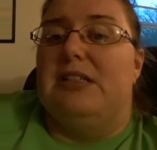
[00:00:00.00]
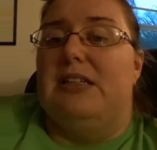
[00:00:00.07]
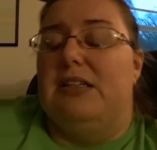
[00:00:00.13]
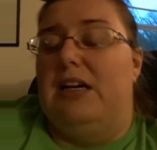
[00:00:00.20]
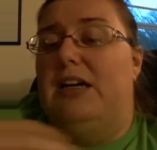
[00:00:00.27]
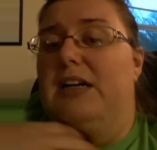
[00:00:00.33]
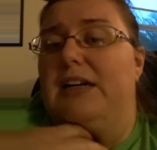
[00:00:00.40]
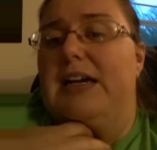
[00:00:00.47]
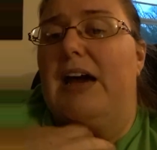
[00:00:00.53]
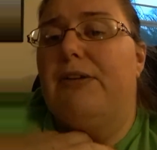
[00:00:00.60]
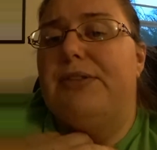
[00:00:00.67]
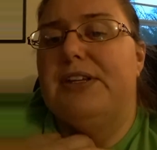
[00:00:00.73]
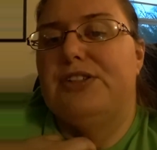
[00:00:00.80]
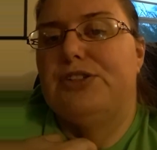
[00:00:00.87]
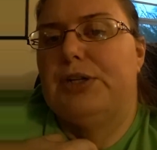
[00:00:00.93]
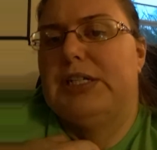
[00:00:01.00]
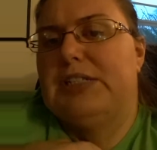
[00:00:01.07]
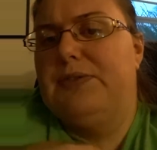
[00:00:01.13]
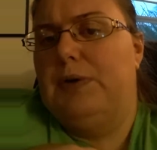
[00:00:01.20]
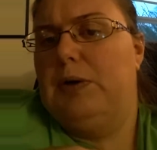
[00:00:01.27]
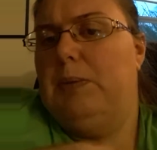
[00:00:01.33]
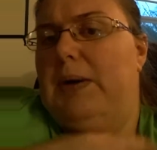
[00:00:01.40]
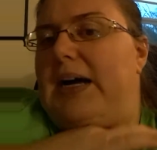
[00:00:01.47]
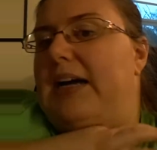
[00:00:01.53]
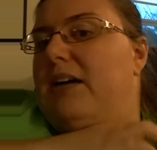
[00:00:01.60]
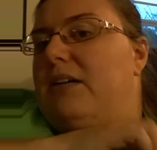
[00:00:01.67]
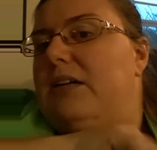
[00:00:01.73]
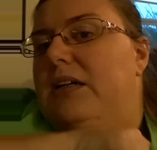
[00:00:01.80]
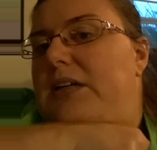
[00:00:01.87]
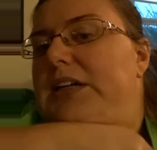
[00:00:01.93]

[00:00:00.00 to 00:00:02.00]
health insurance for a while.